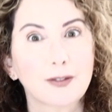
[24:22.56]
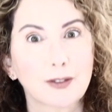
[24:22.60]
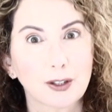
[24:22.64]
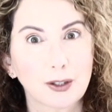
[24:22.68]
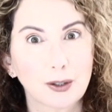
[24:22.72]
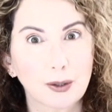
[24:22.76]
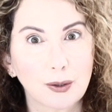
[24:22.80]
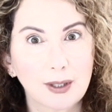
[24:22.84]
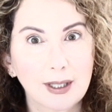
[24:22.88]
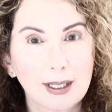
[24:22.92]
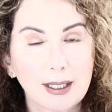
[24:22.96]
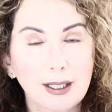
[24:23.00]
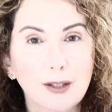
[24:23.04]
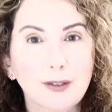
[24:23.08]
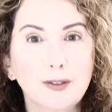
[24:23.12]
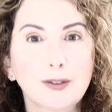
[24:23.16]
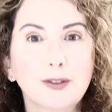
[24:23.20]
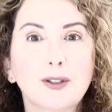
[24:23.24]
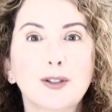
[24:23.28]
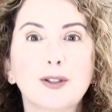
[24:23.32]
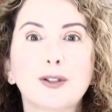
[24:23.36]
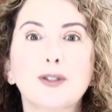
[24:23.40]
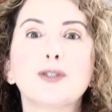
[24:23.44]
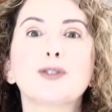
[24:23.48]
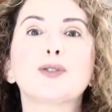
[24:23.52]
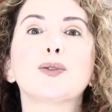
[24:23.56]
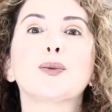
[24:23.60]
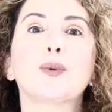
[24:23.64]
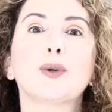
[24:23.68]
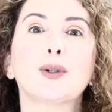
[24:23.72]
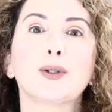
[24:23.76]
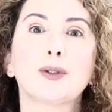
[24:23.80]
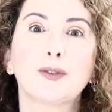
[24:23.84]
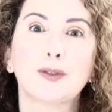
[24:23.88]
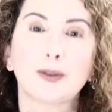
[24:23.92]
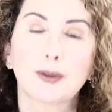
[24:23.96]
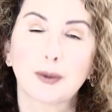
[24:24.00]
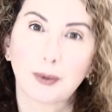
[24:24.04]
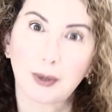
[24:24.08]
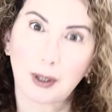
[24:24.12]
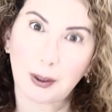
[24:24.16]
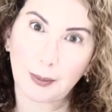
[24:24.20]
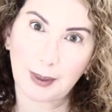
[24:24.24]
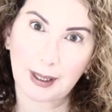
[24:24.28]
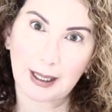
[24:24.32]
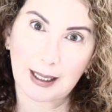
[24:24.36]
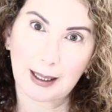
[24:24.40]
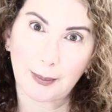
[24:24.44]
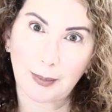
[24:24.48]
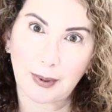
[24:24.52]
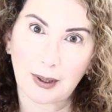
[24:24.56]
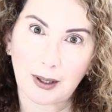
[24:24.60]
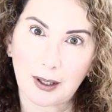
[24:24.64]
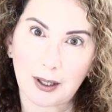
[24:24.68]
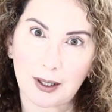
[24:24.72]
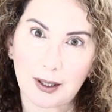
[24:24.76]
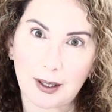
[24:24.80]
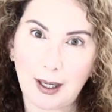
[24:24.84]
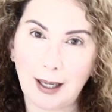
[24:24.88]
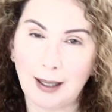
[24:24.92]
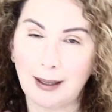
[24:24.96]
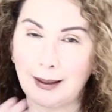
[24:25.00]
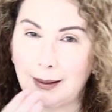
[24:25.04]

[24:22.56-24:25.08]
and for today, of course, one of you will be able.